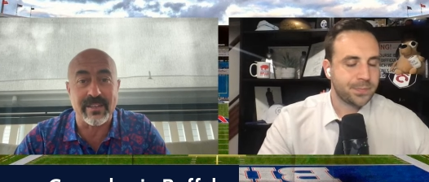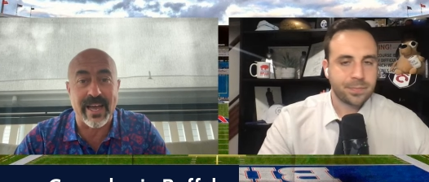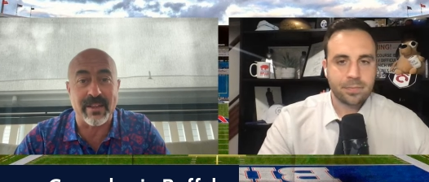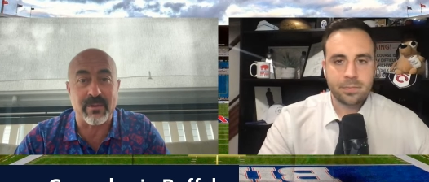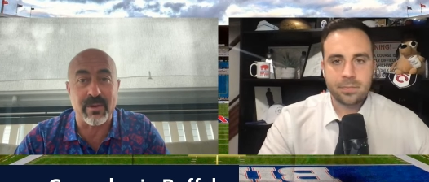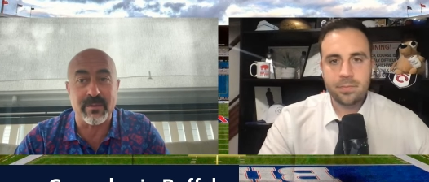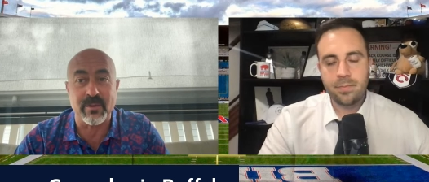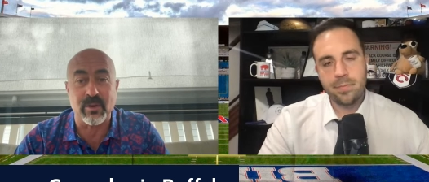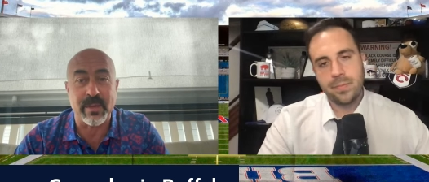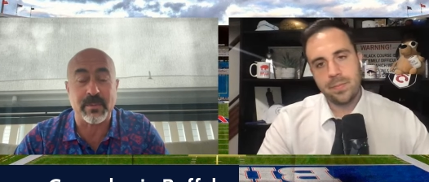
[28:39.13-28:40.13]
Speaker 1: gathering and
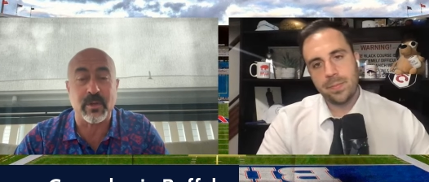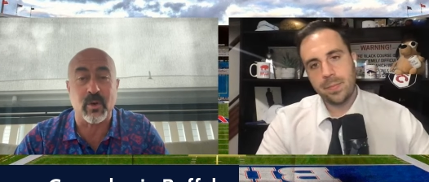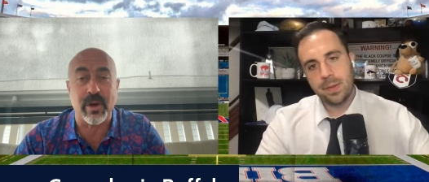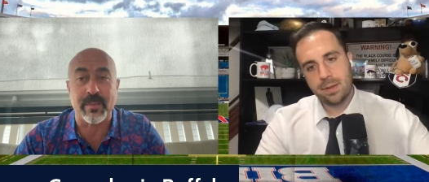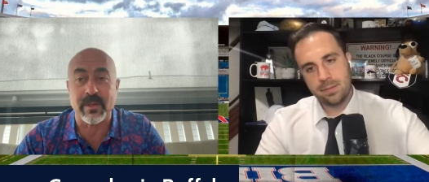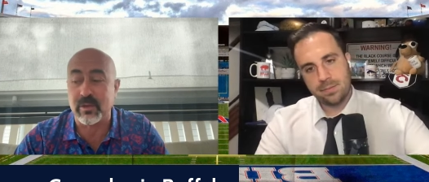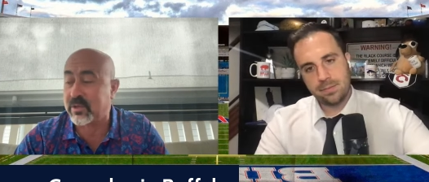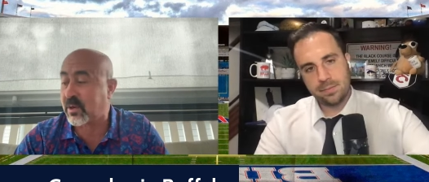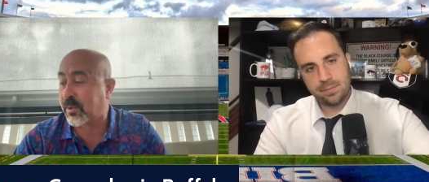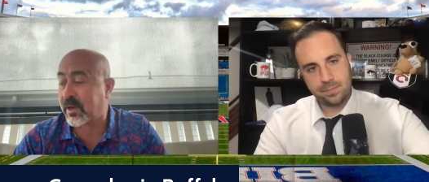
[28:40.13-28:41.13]
doing a meetup. So what I'm going to do
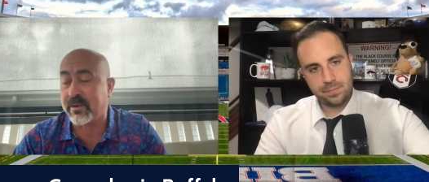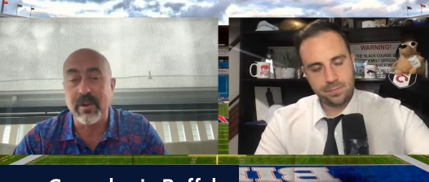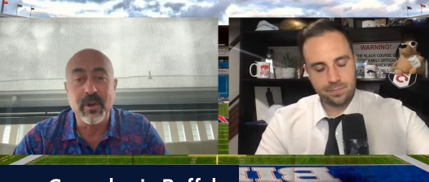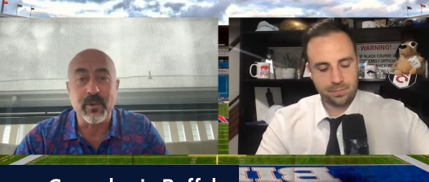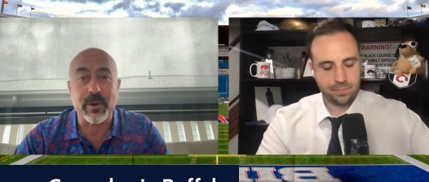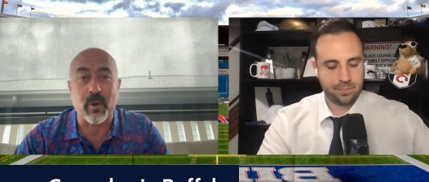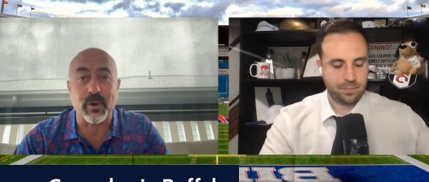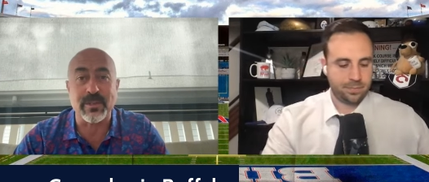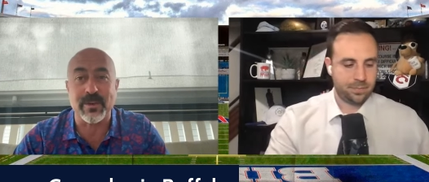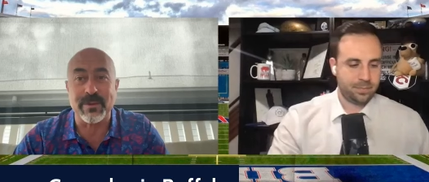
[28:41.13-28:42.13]
is I'll probably
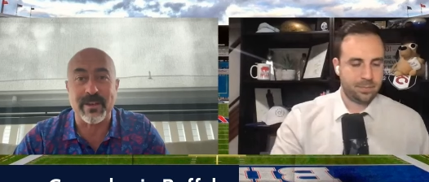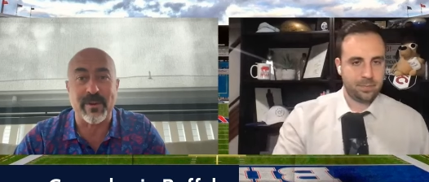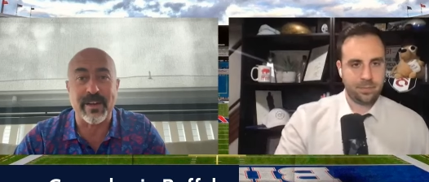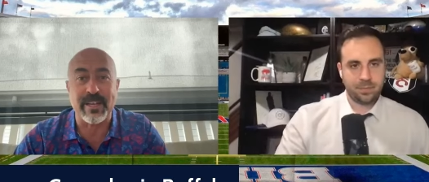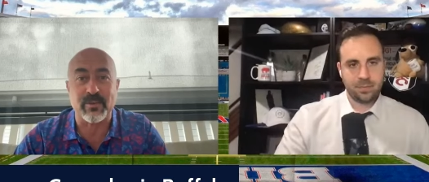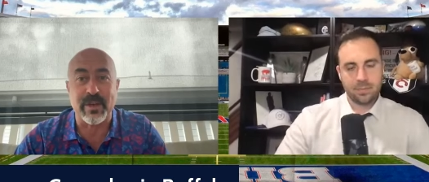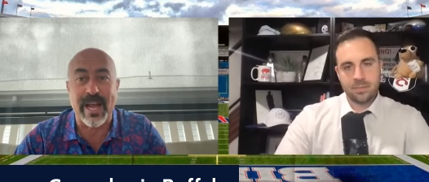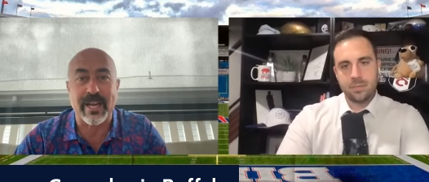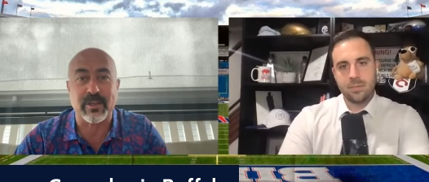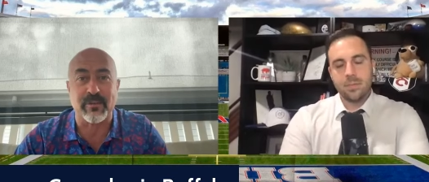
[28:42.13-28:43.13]
record some Stefon Diggs
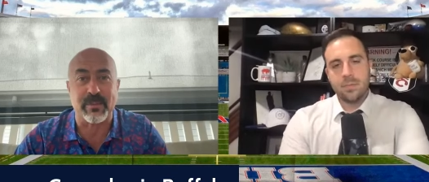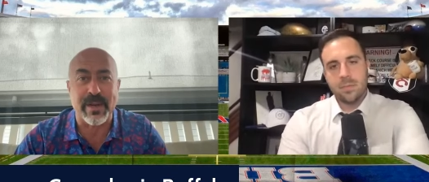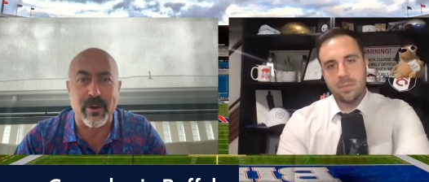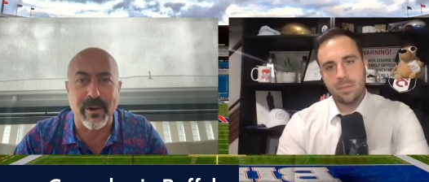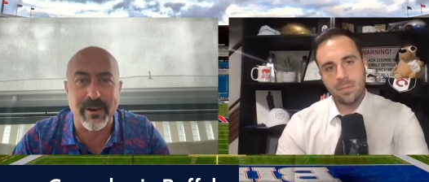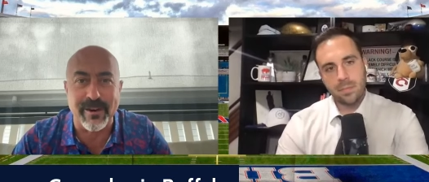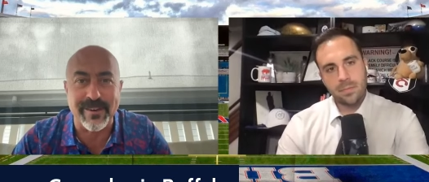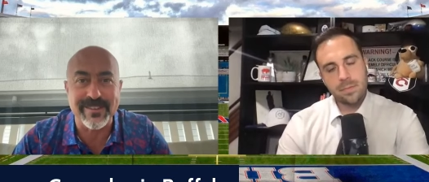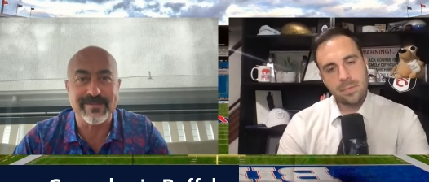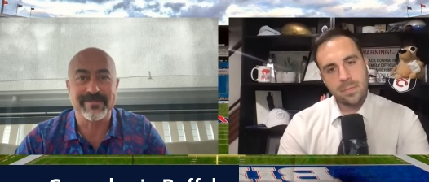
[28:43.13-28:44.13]
reaction from down under
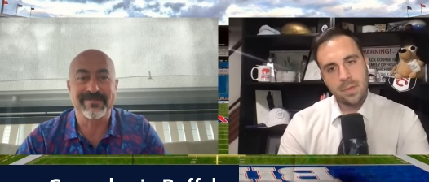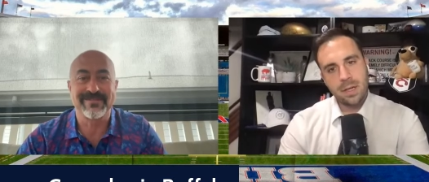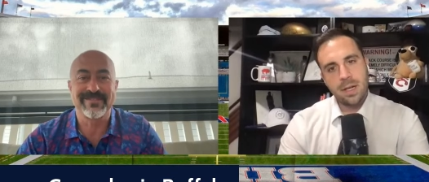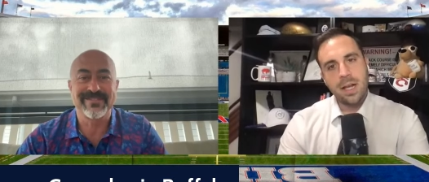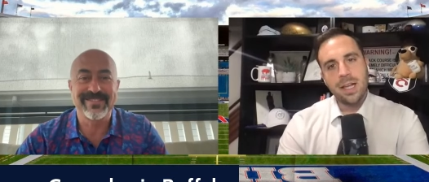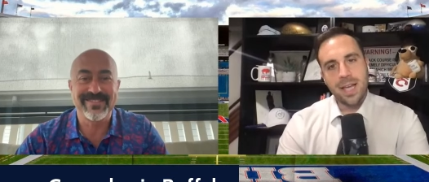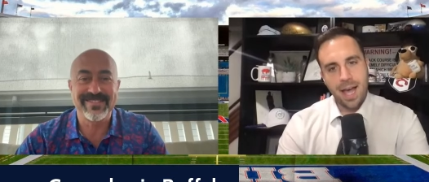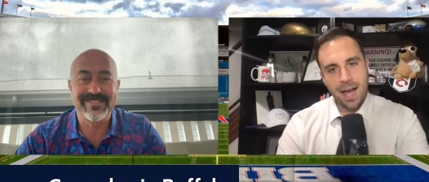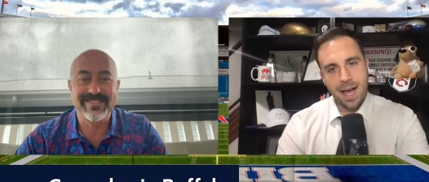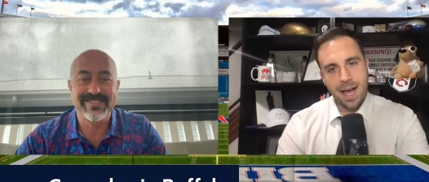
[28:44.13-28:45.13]

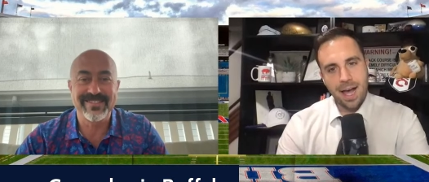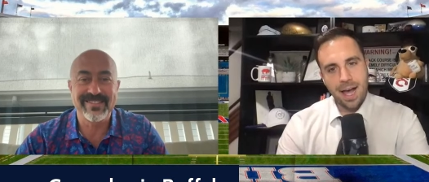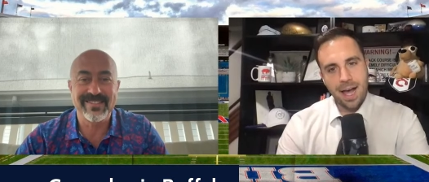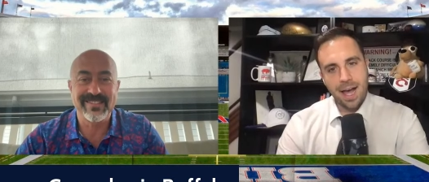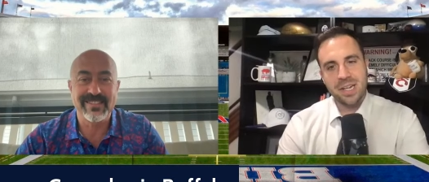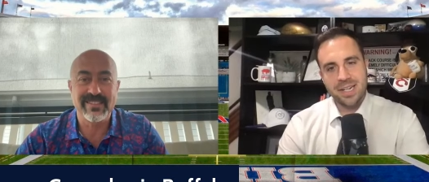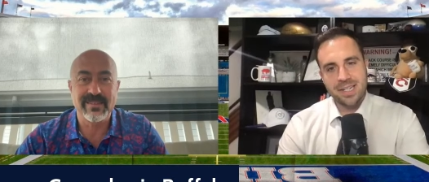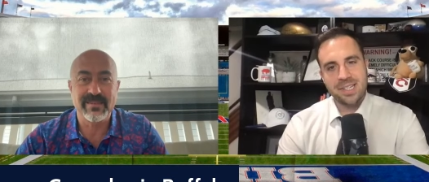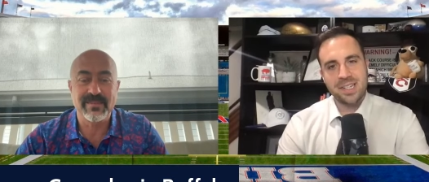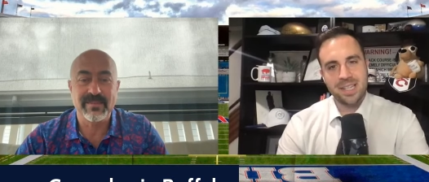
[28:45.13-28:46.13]
Speaker 2: yeah, I'm I'm excited
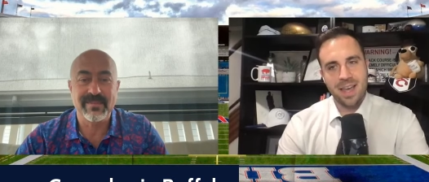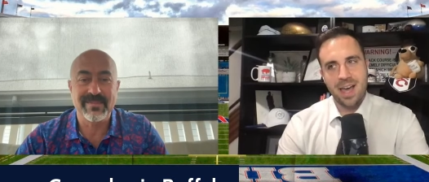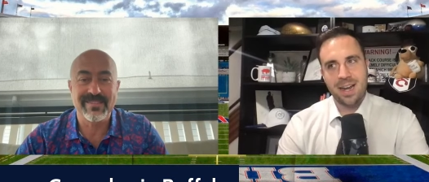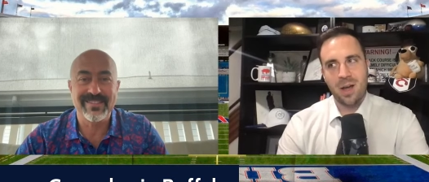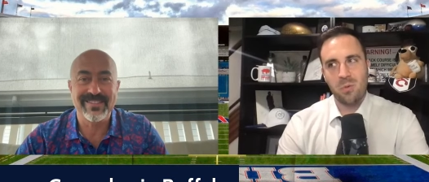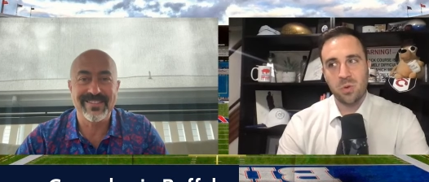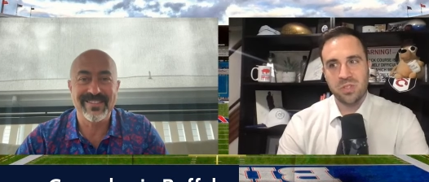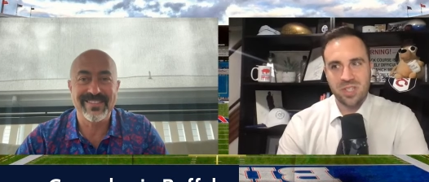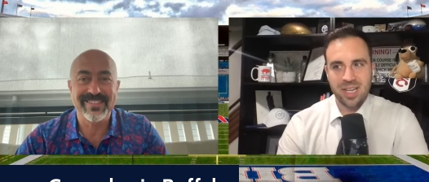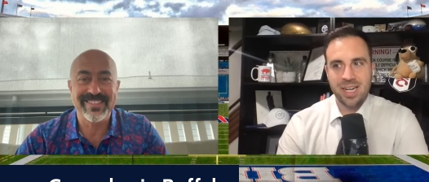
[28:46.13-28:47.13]
to see that. I won't
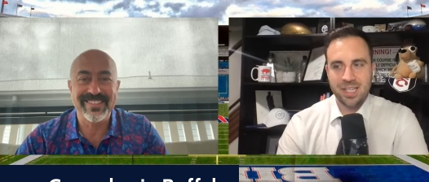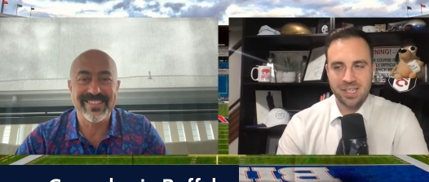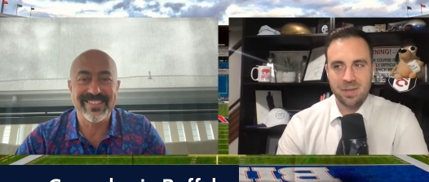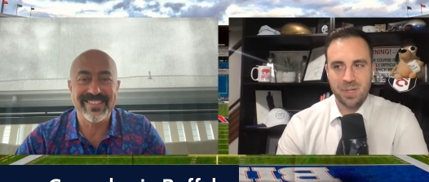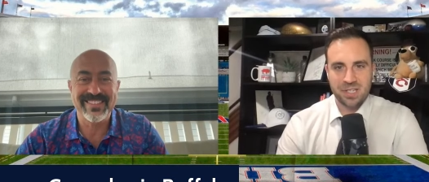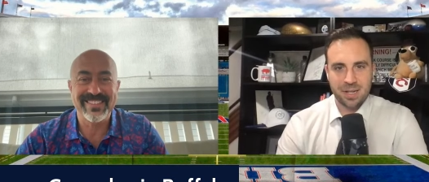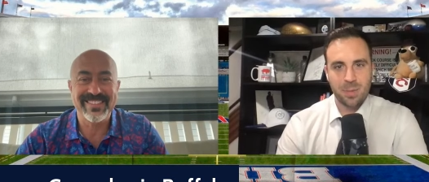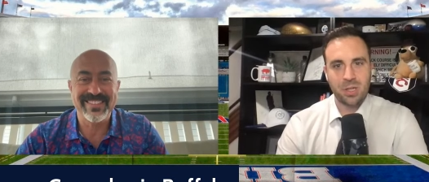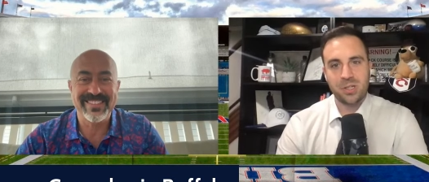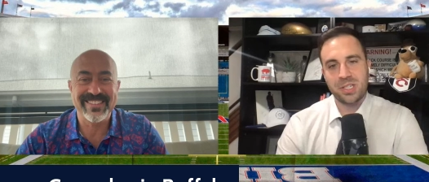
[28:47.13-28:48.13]
see it. It's going to be
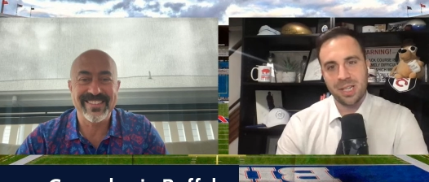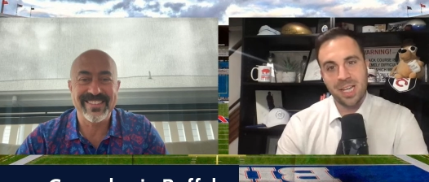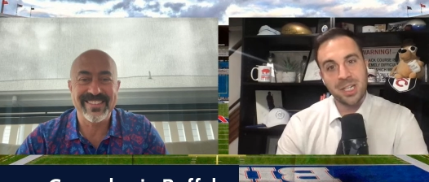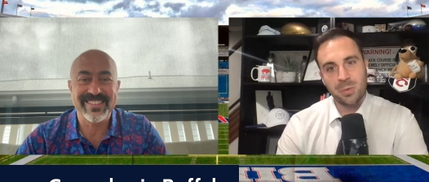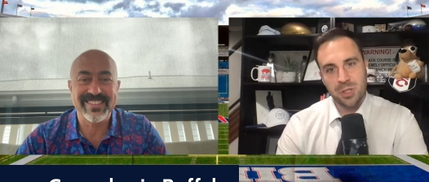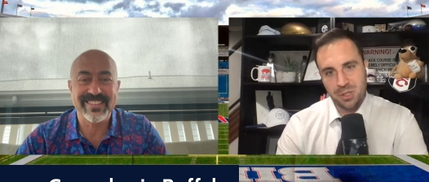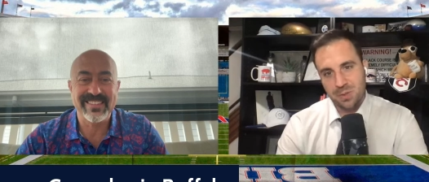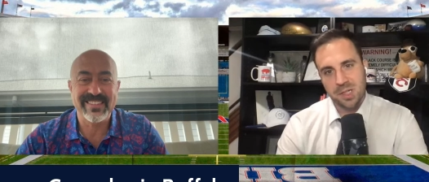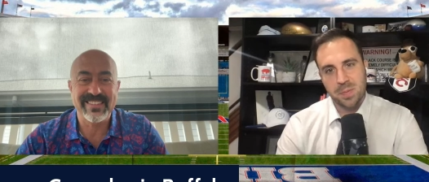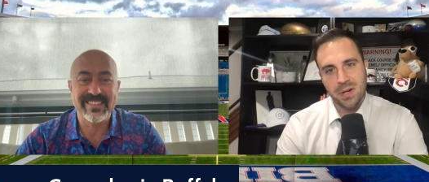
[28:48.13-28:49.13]
similar to like what you
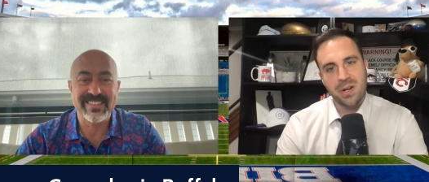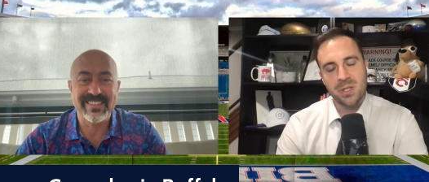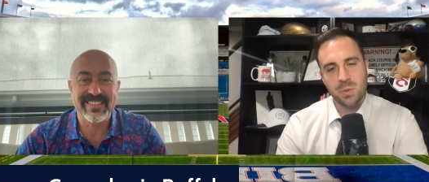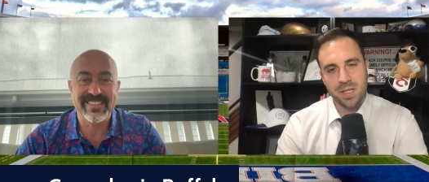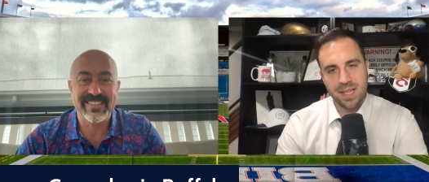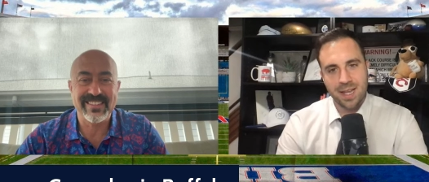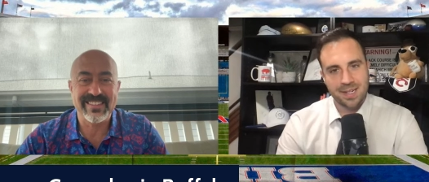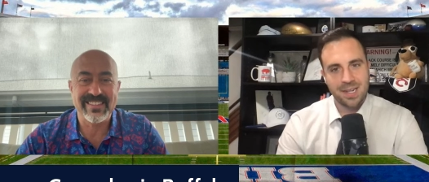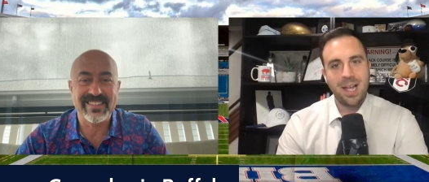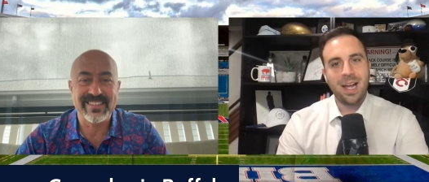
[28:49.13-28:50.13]
experienced with
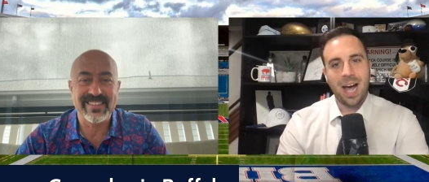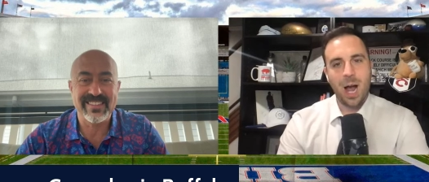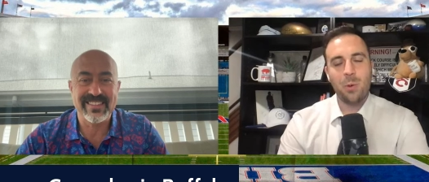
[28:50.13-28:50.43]
Diggs. I